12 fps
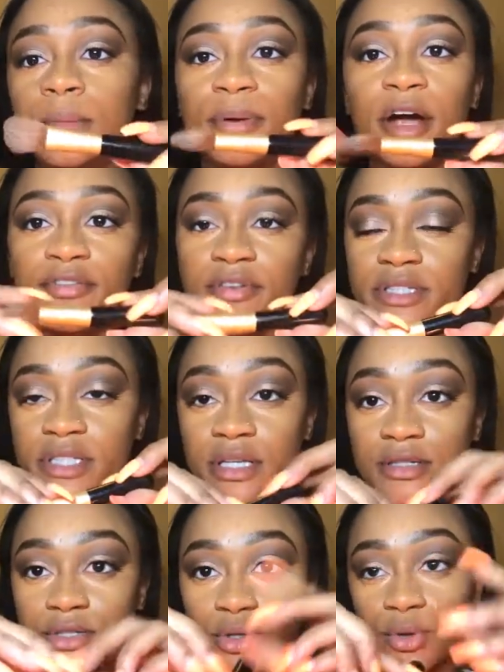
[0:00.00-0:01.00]
The preference
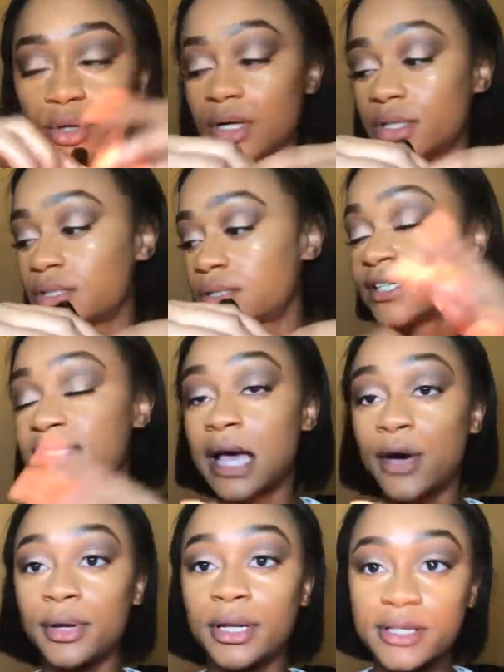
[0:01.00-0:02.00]
is yours, just
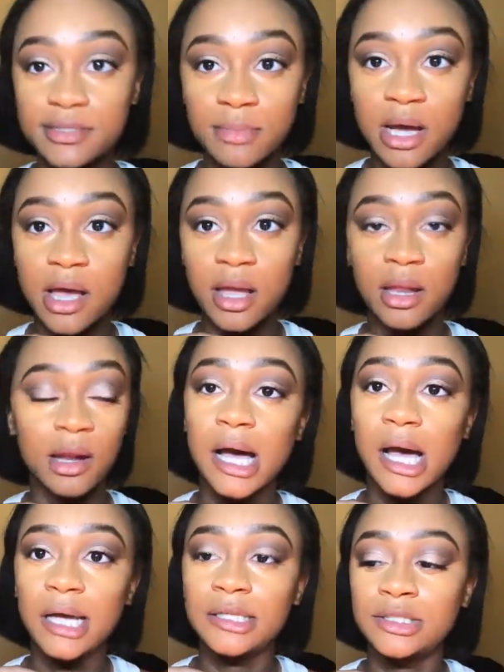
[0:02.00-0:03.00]
how it is mine.
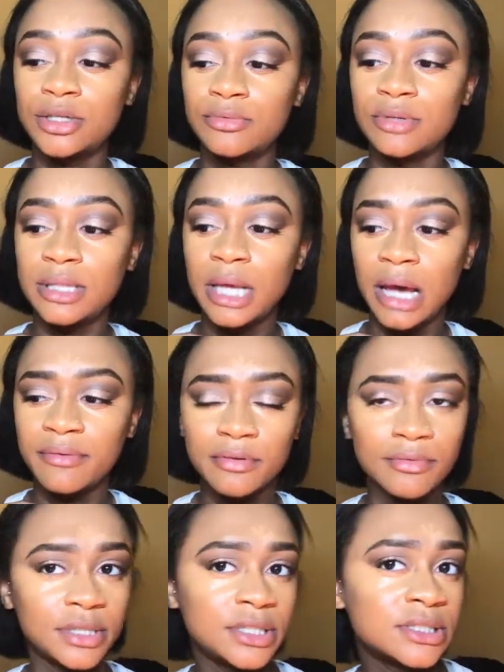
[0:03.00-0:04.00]
I don't really have a
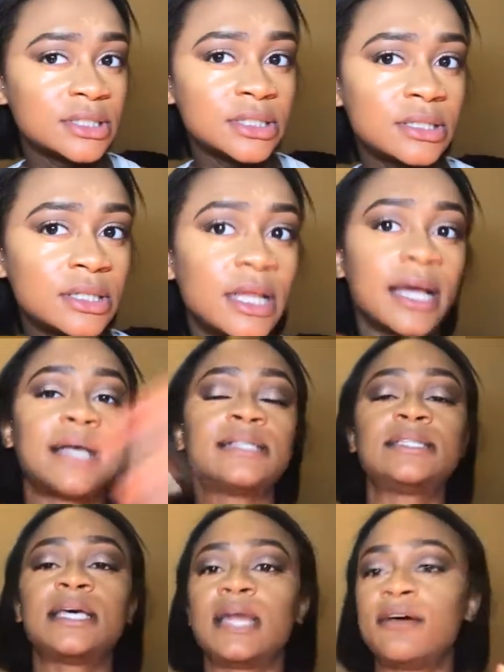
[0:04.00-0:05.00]
reason. Like I
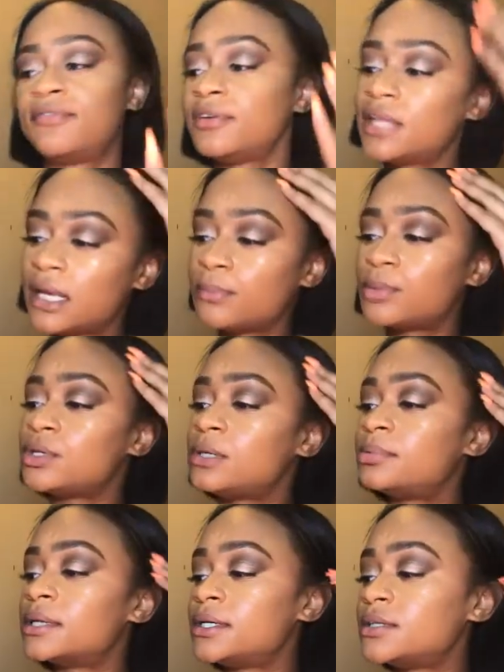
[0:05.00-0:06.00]
said, I feel like beauty
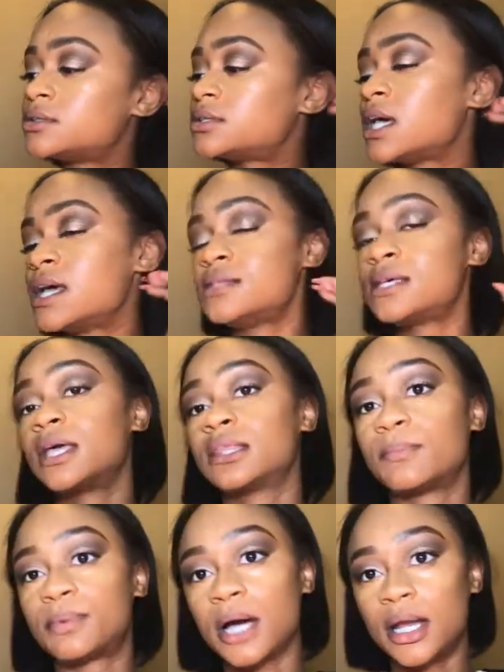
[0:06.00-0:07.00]
blenders take
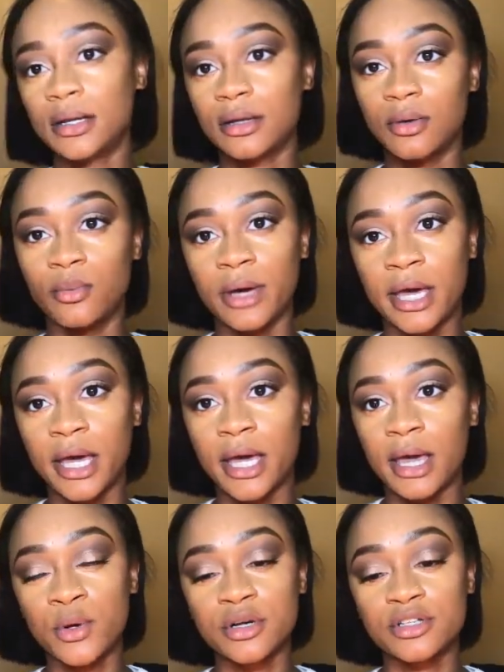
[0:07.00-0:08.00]
the product away
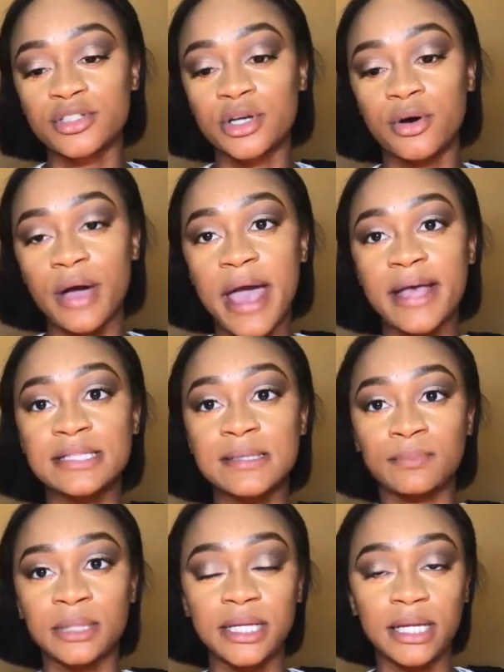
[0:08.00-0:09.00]
more so as
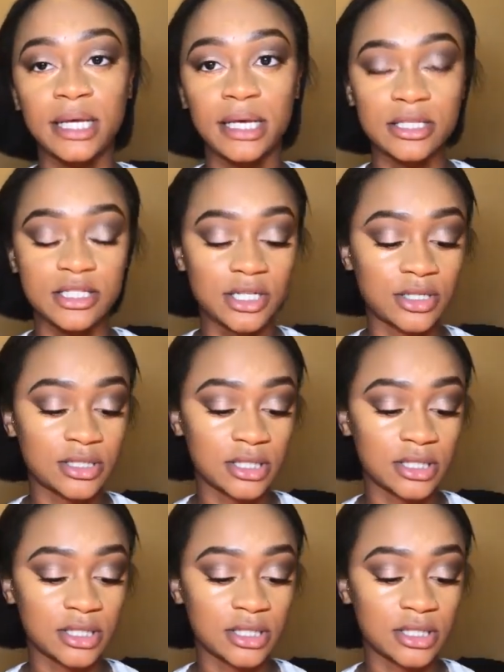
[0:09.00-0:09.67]
blending it into your